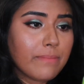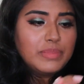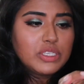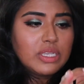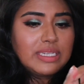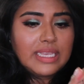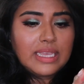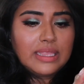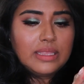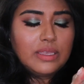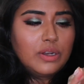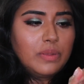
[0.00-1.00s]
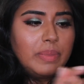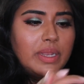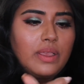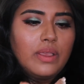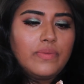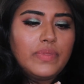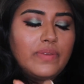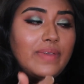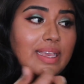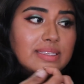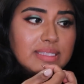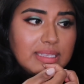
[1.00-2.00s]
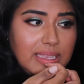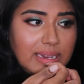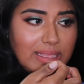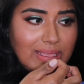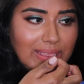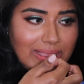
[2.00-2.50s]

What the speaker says: I'm just gonna take a little bit of the Vaseline.